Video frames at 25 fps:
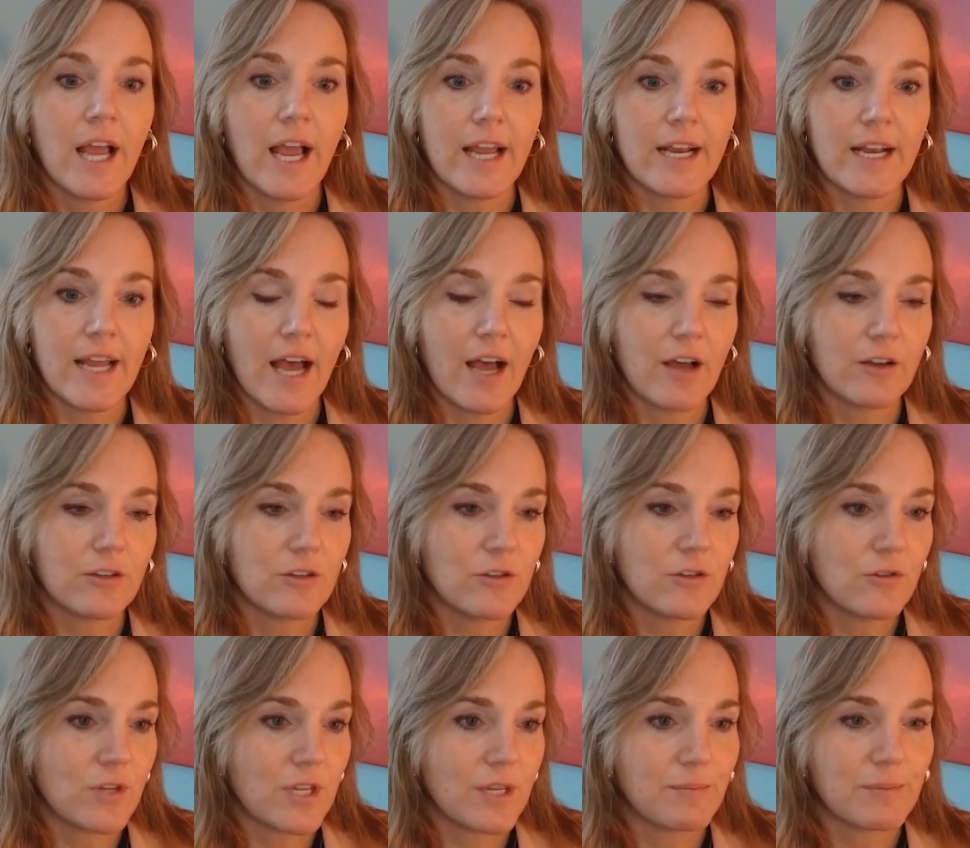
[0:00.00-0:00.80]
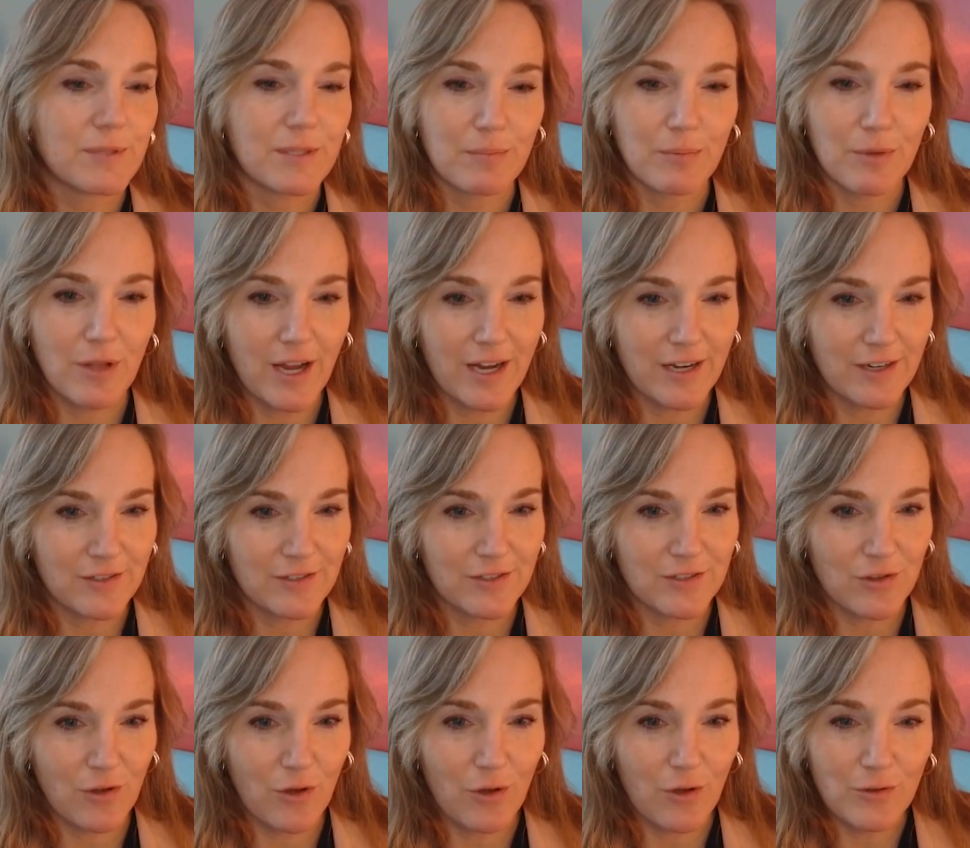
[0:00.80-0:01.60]
And how do you keep
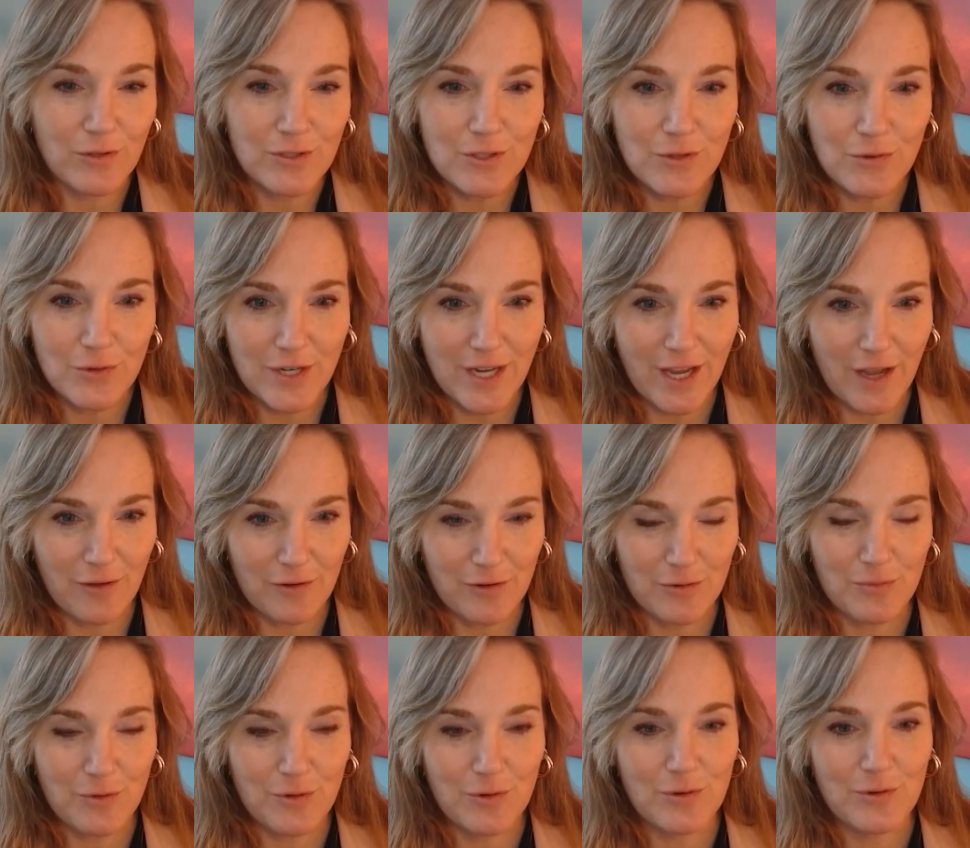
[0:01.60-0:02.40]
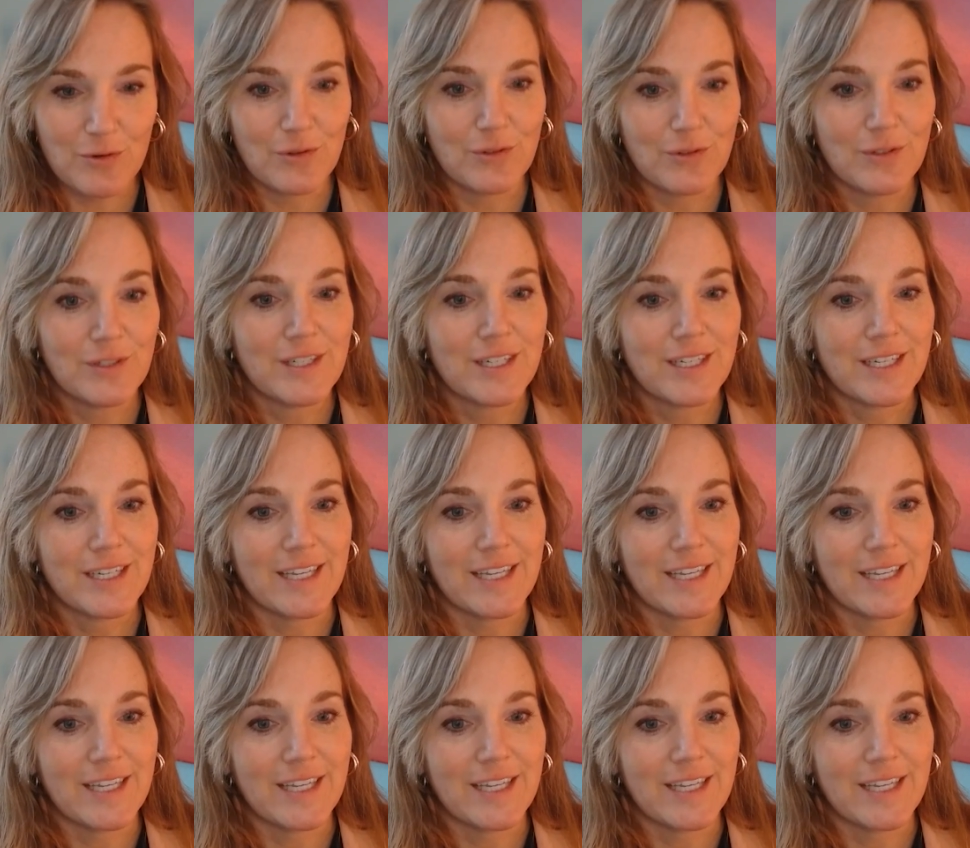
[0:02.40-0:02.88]
suppliers also accountable